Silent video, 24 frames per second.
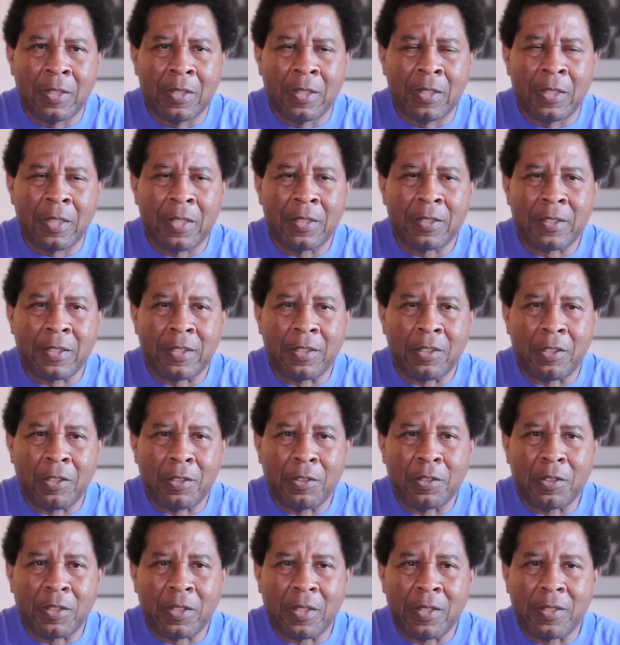They said, No,
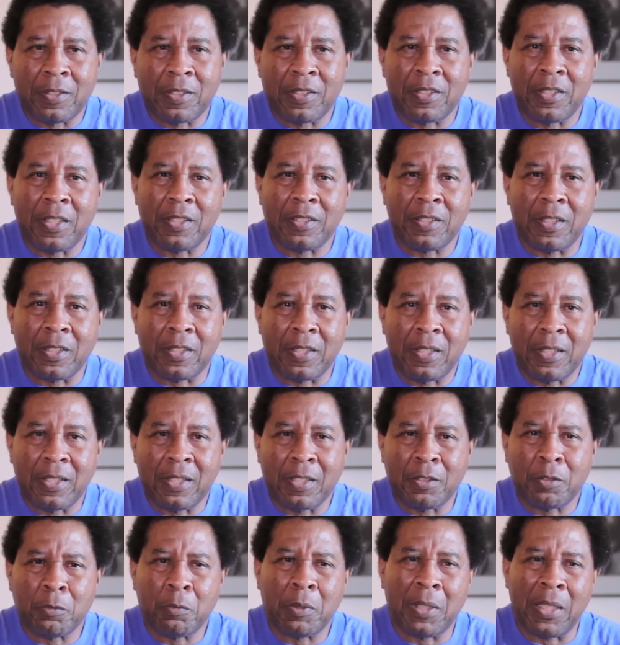you can't. He said, Yes, I can. They
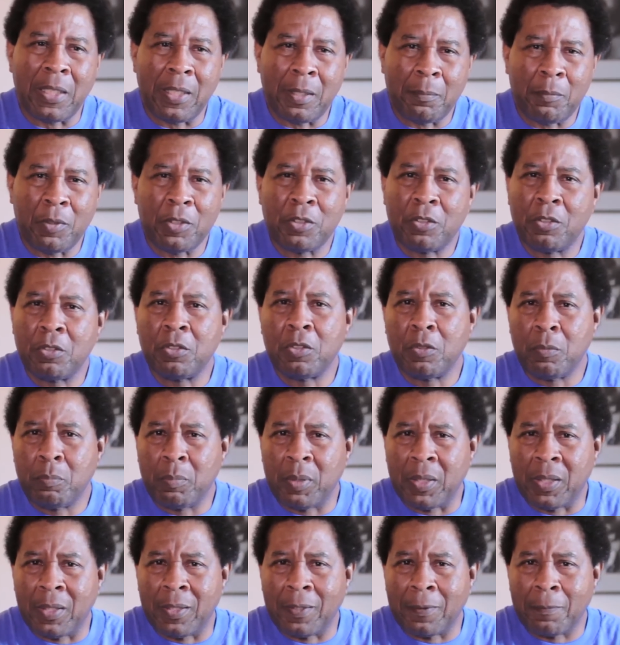said, Well, how much do you
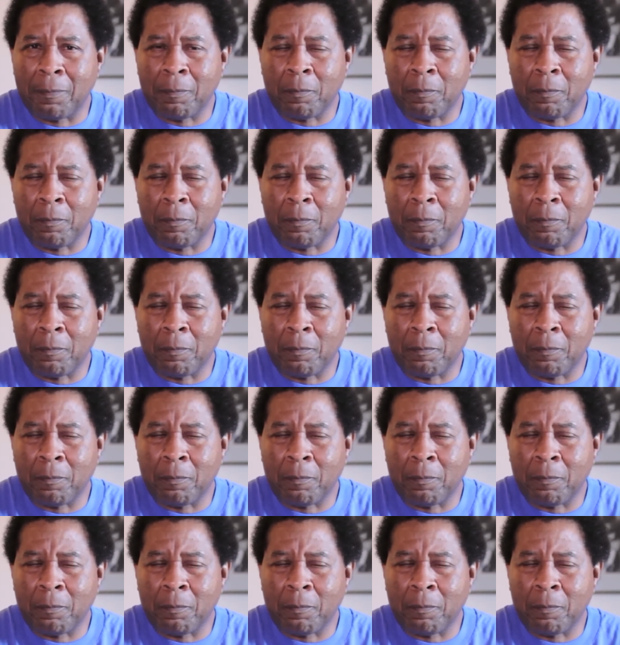bet?